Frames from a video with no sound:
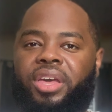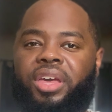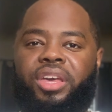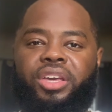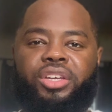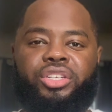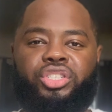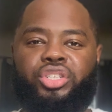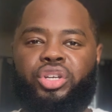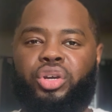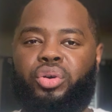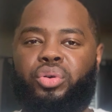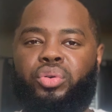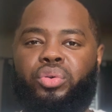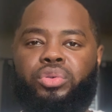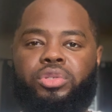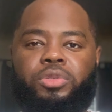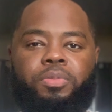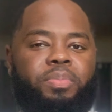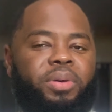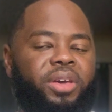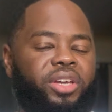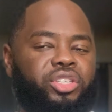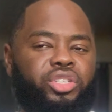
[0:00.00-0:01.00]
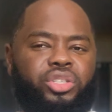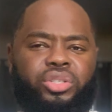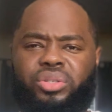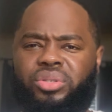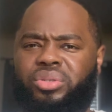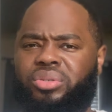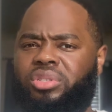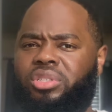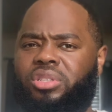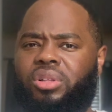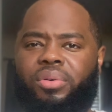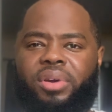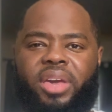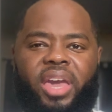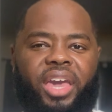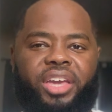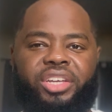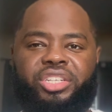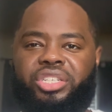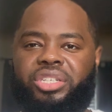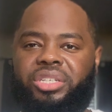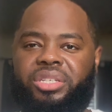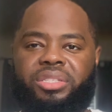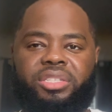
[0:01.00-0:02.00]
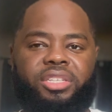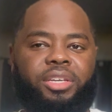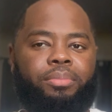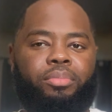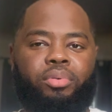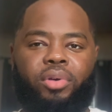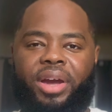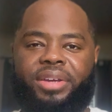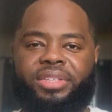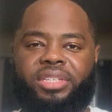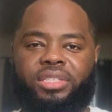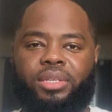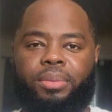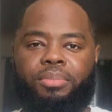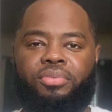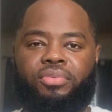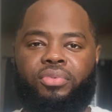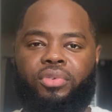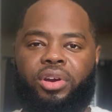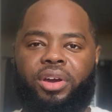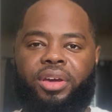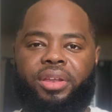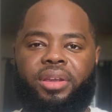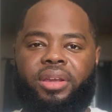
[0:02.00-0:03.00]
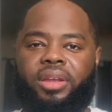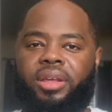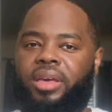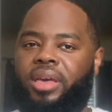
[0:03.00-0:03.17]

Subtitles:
It shows pictures, locations, and prices up front.